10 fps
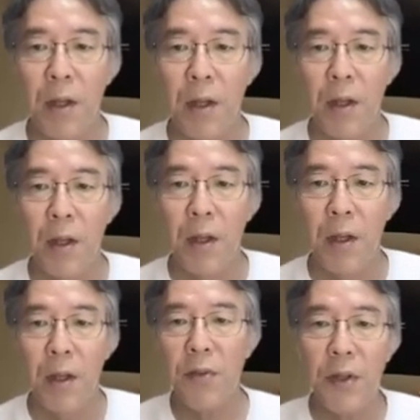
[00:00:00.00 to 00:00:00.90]
And
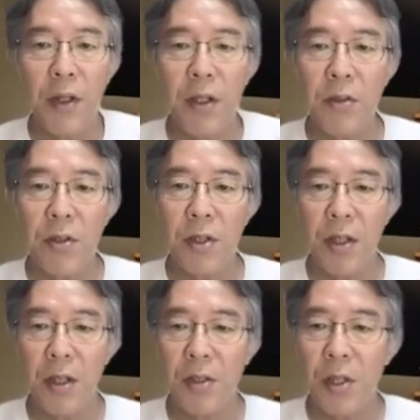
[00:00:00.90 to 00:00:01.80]
if you're
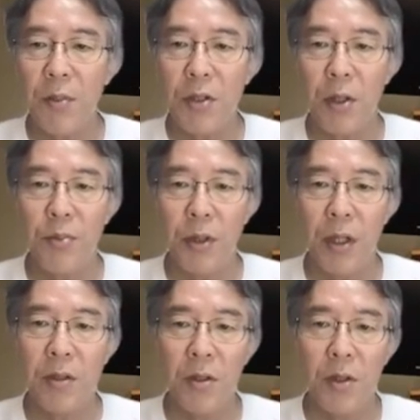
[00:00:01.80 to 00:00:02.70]
interested in symmetry
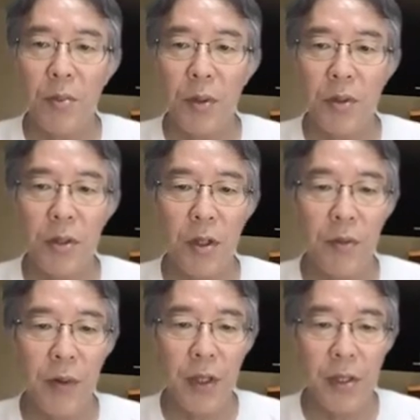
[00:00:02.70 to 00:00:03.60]
protected
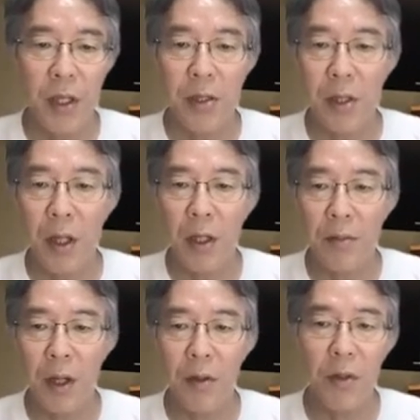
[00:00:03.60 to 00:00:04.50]
topological phases, uh,
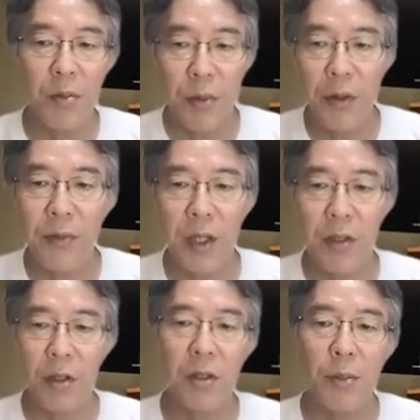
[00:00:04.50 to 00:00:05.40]
I will briefly
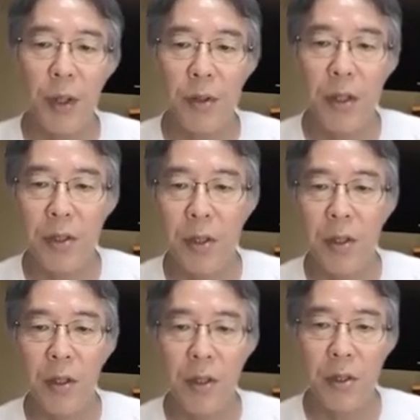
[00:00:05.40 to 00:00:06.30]
talk about this
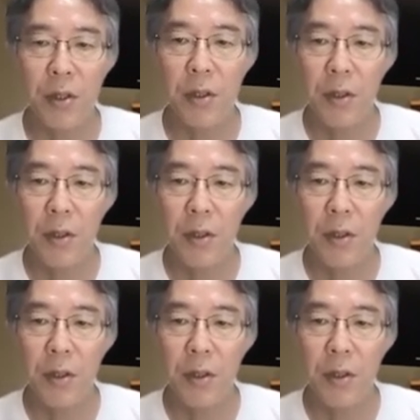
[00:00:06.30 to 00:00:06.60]
in this